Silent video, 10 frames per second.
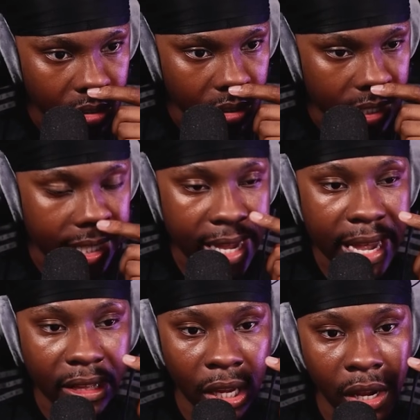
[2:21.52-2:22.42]
Did they
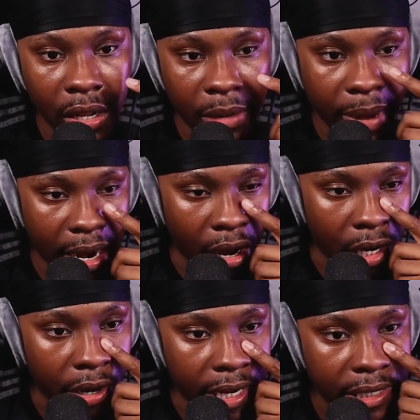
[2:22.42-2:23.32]
get the man? Oh
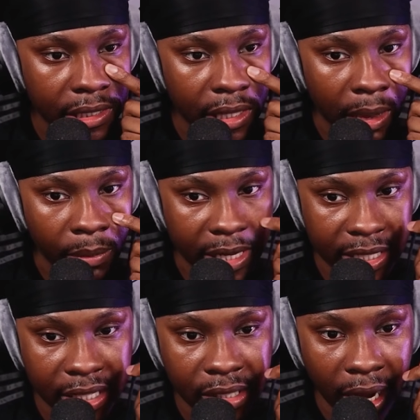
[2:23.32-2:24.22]
no, I'm guessing
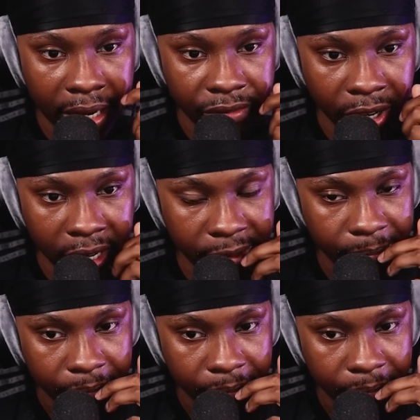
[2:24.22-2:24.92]
he died, right?